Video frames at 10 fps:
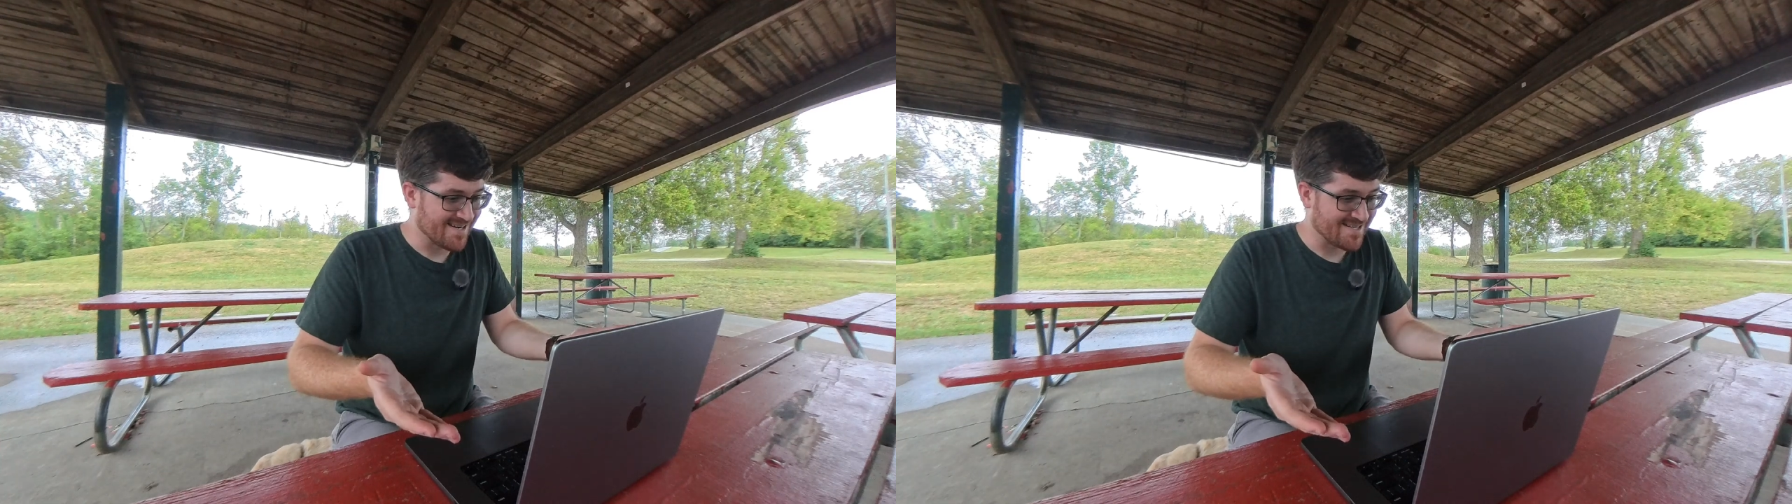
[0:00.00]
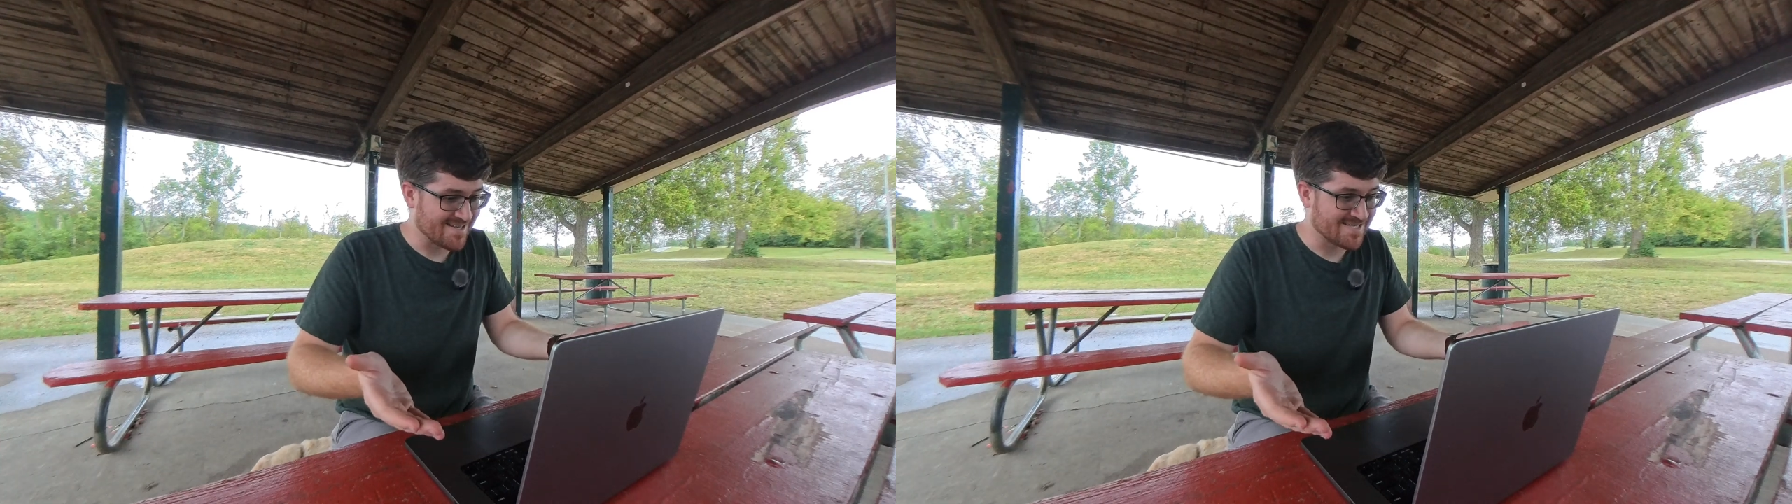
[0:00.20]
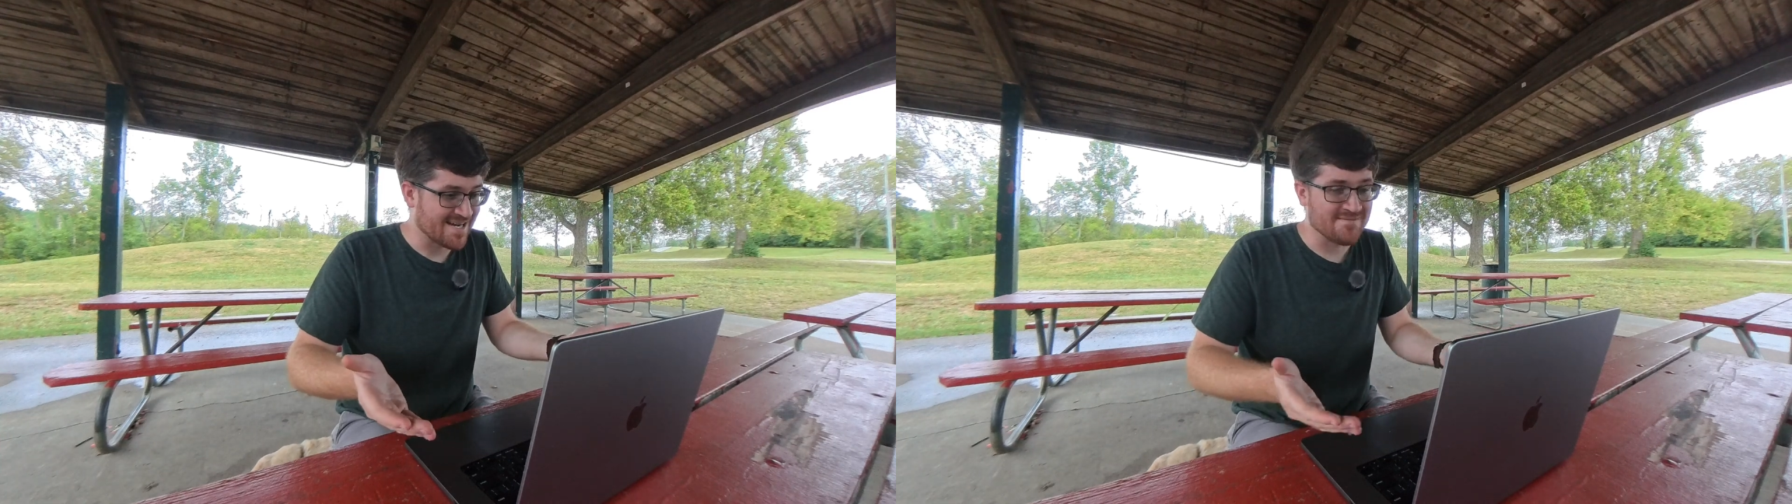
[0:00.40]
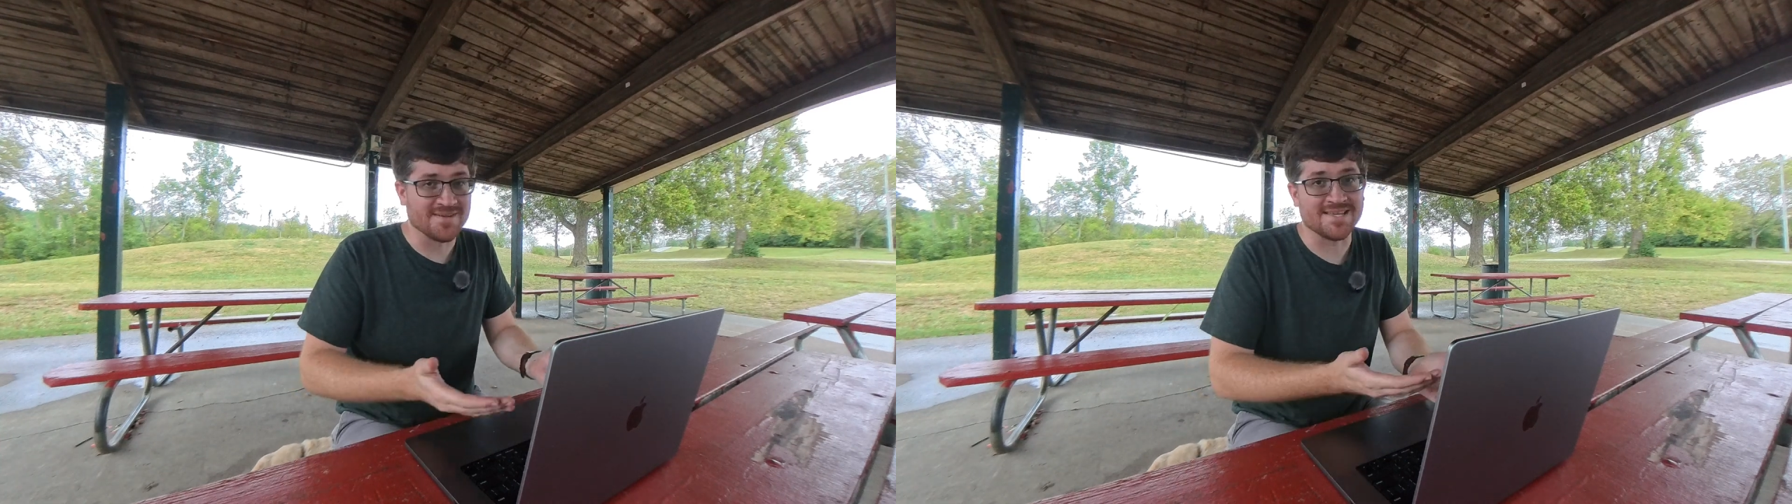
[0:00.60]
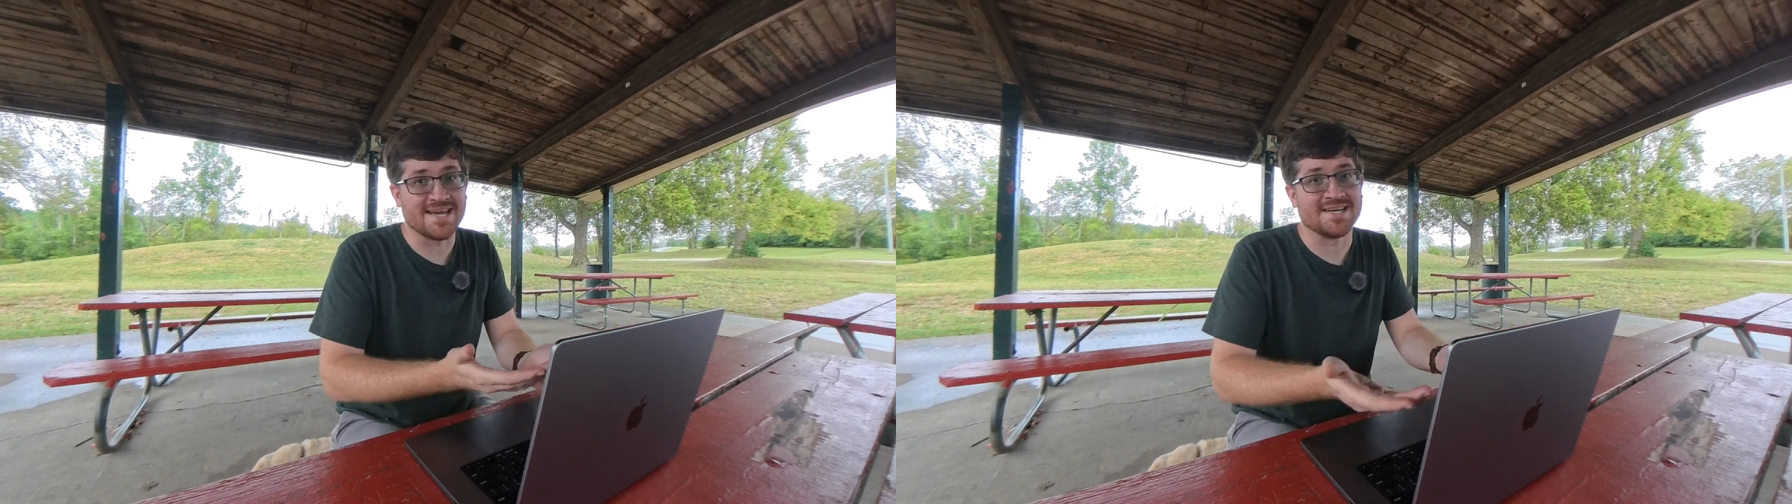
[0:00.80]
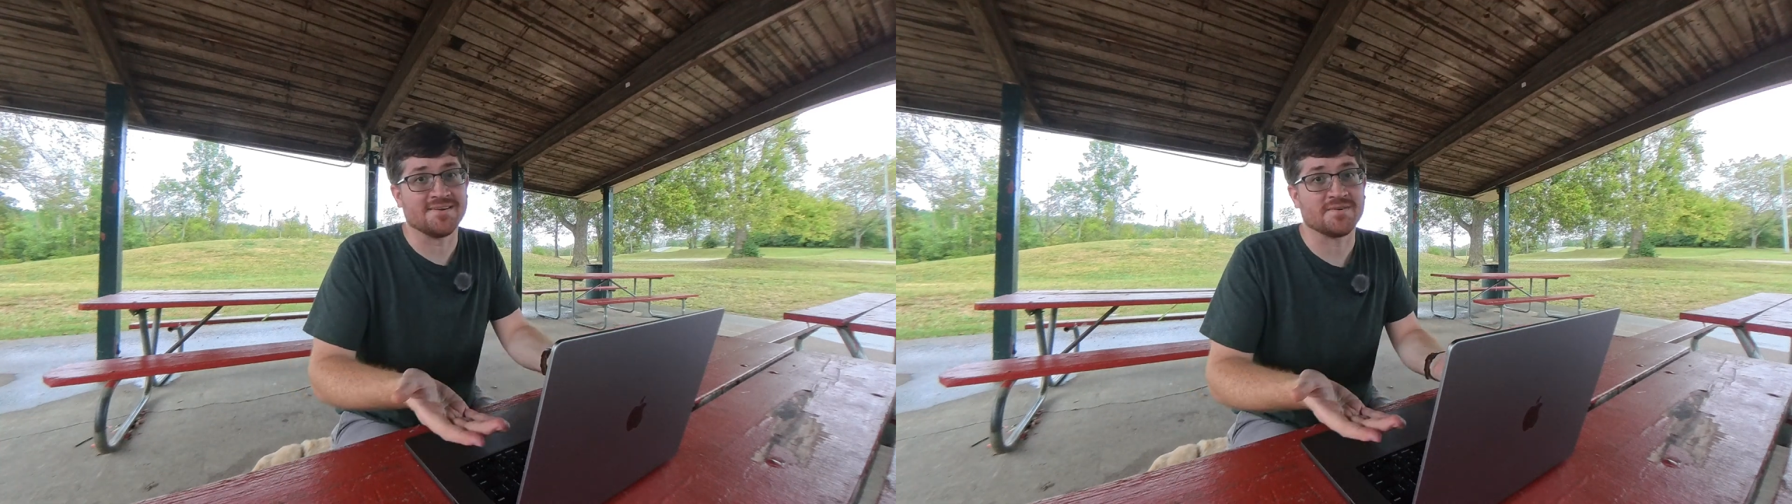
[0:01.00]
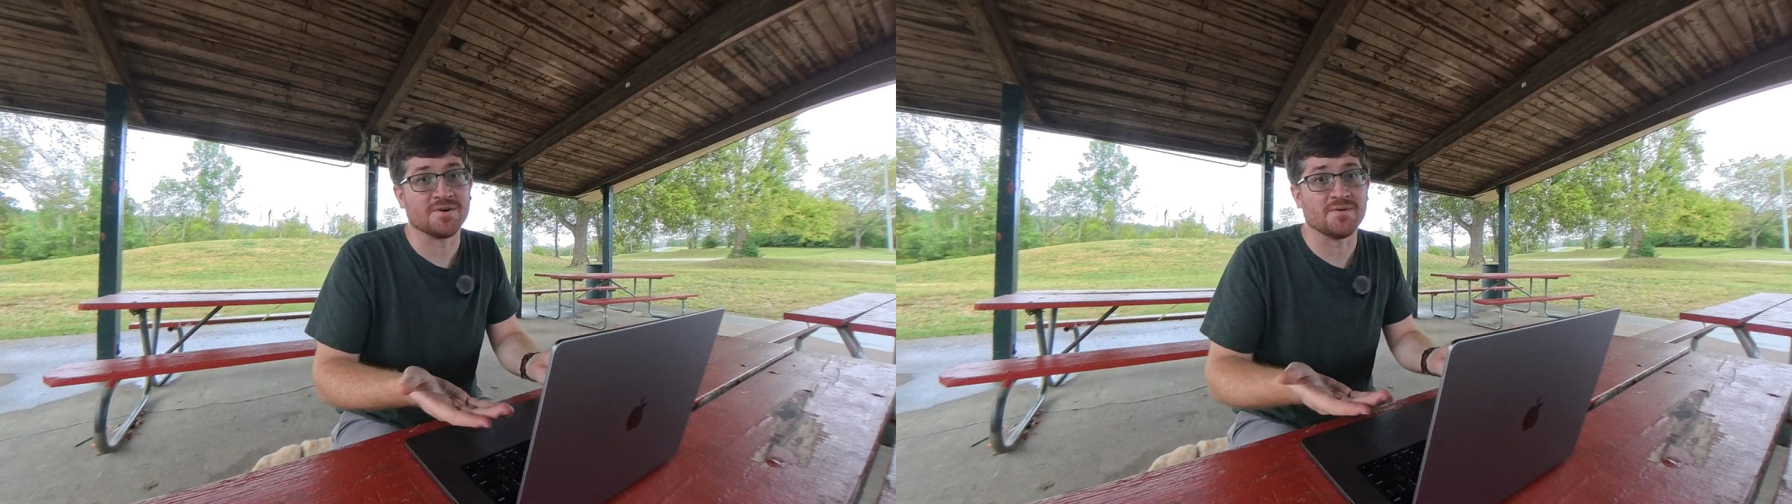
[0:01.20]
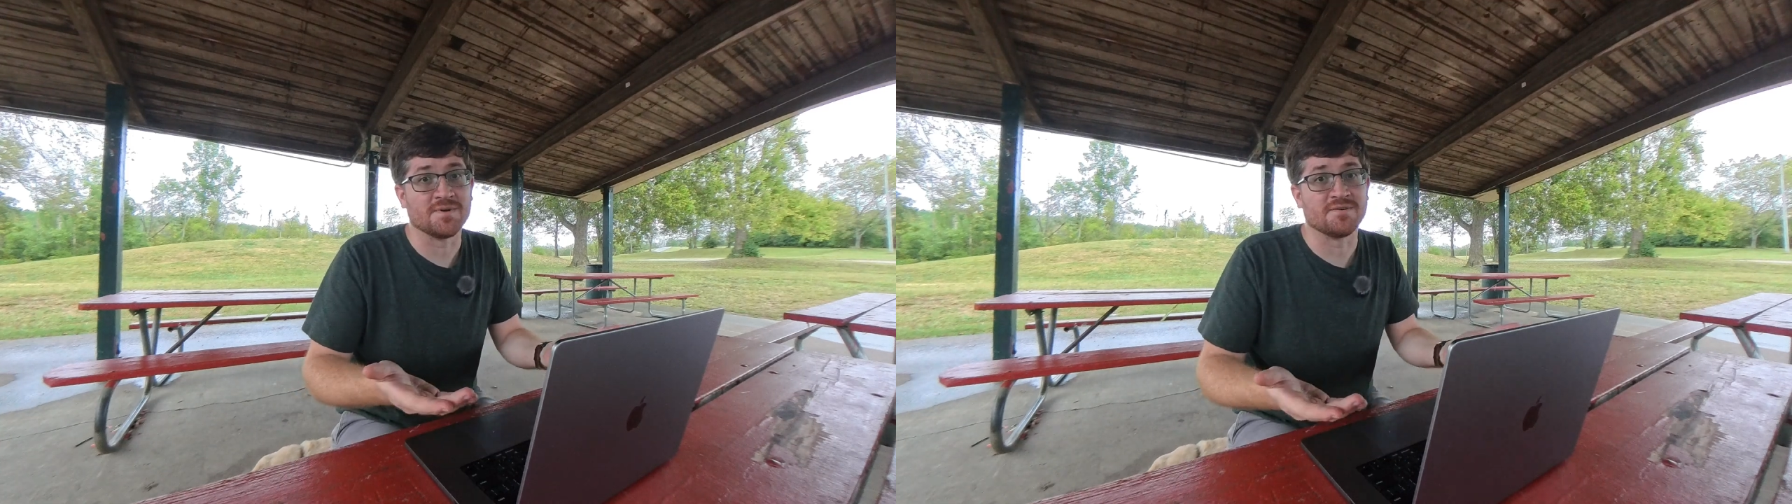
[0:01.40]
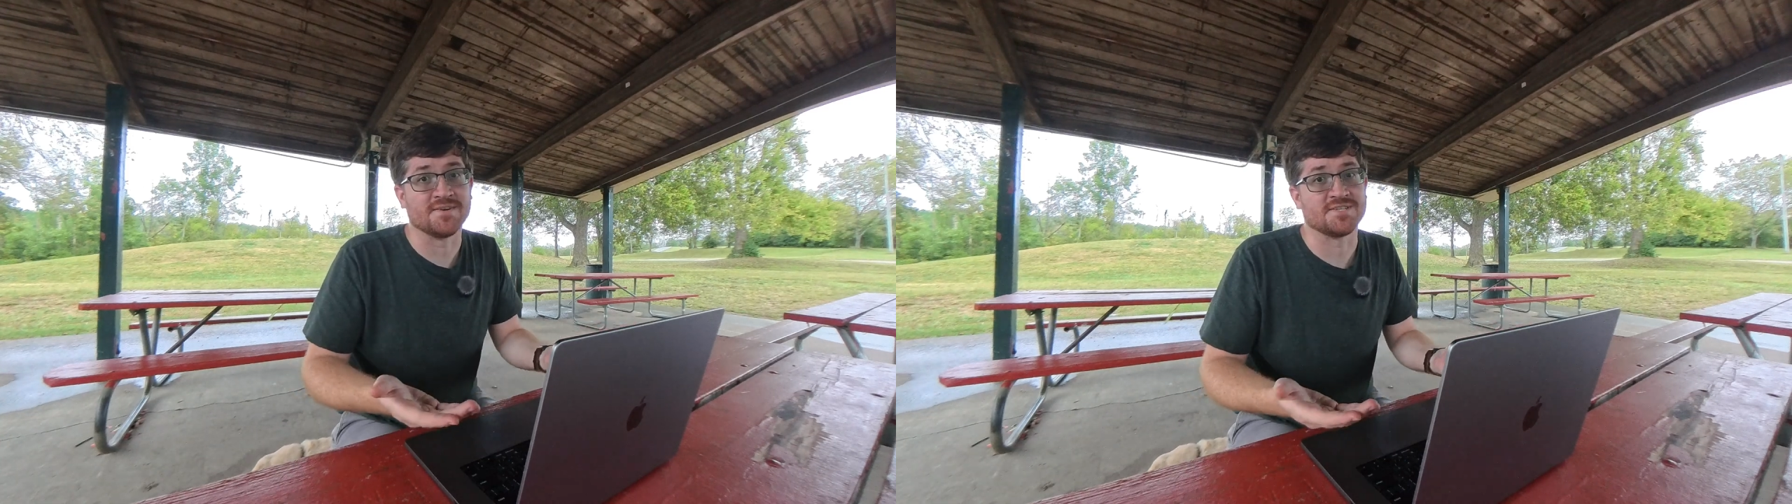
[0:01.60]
it's not really that difficult when you're